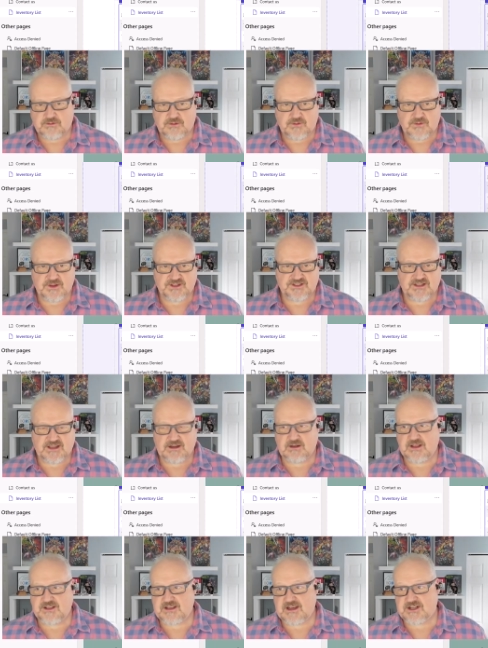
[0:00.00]
This site,
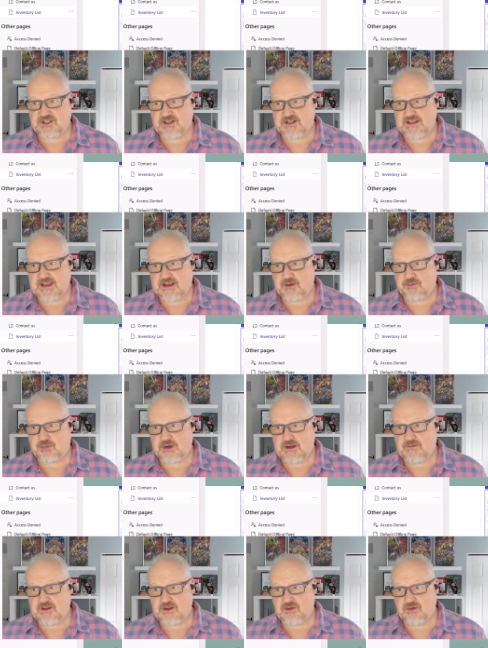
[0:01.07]
let's actually take a
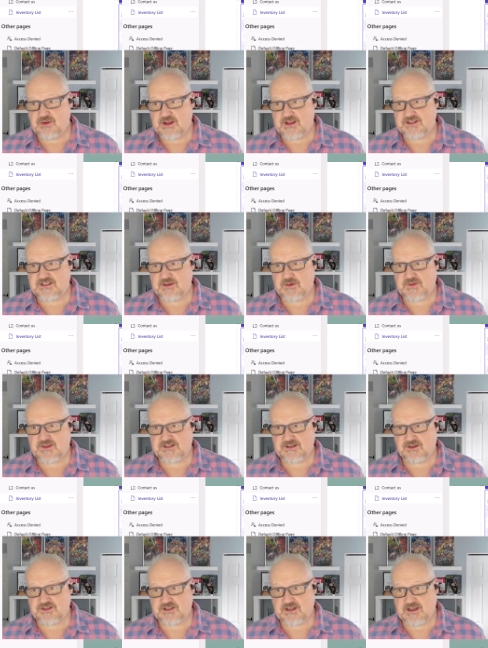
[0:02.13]
preview and see what this
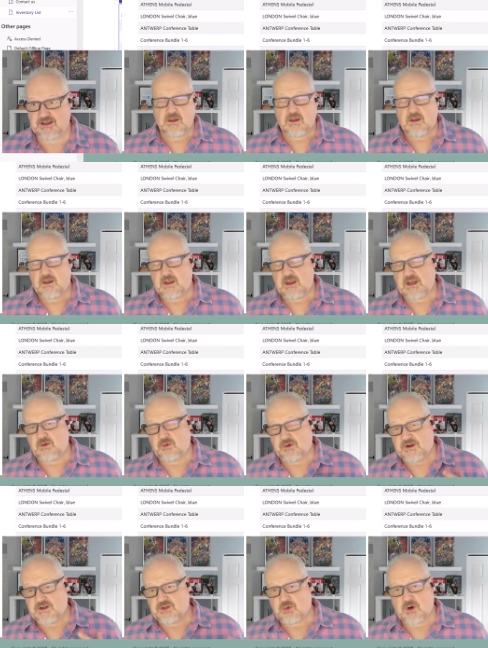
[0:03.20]
looks like. And we're
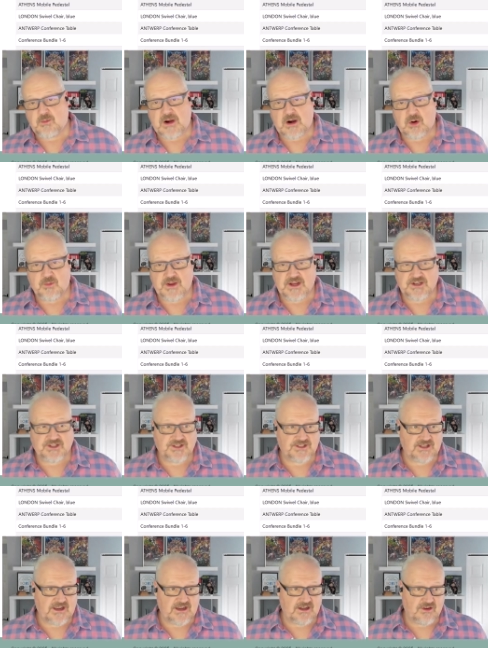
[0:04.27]
into our Power Pages
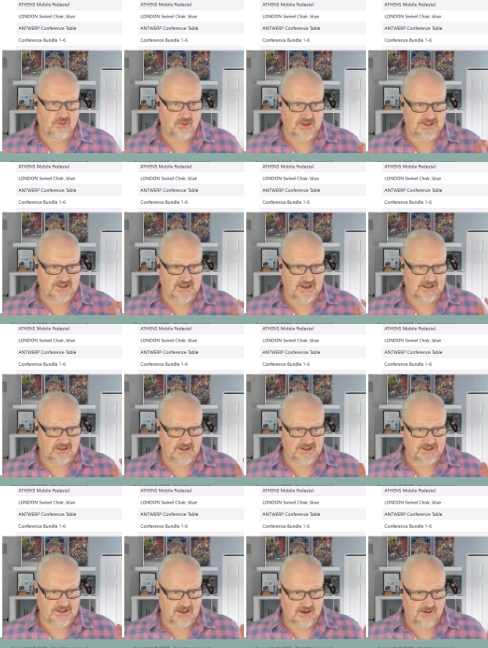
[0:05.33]
site. We see a
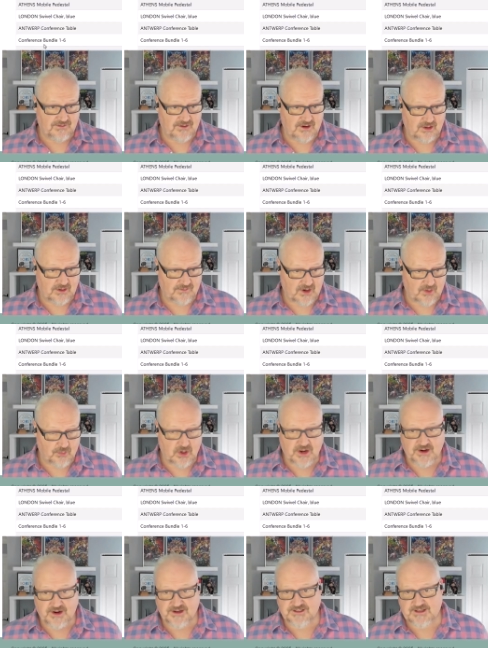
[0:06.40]
list of all of our
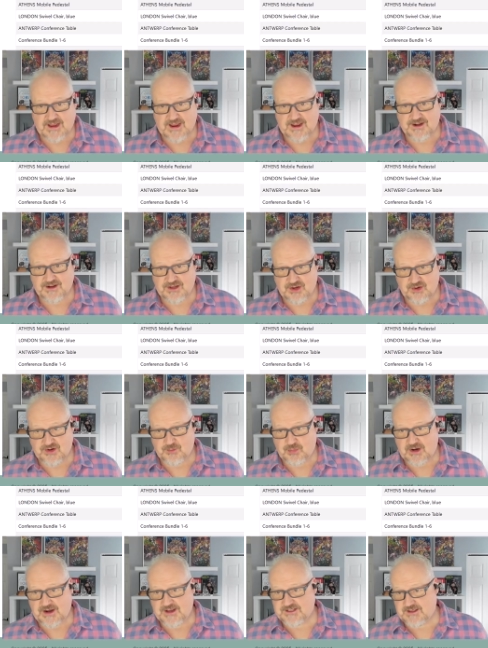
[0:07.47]
products and a unit
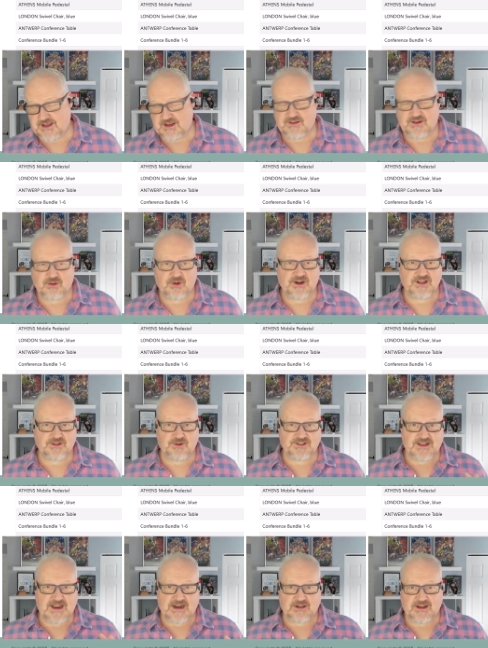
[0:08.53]
price in the inventory. So
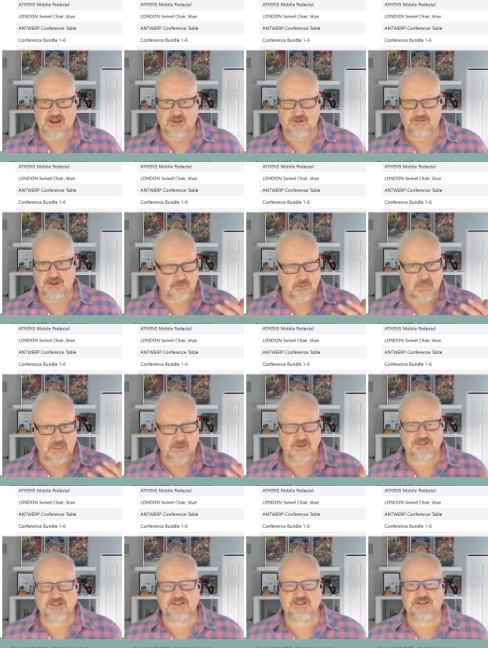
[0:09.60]
exactly how the view,
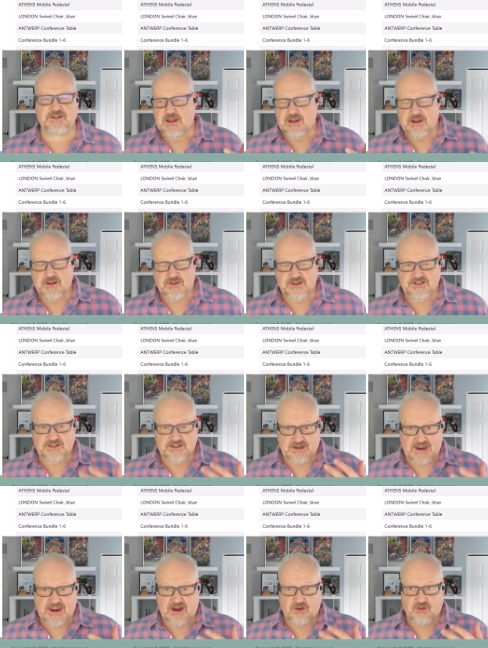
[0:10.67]
this
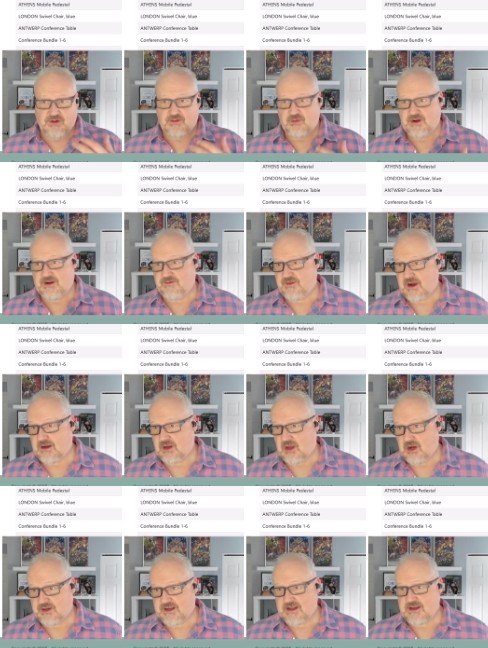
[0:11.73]
now we've not
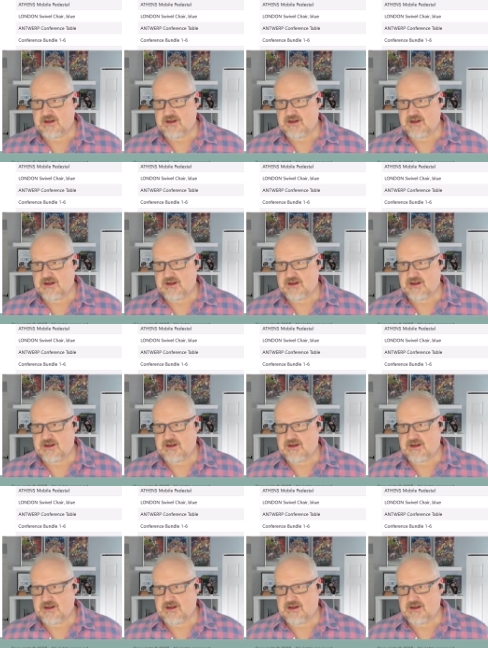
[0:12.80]
logged in.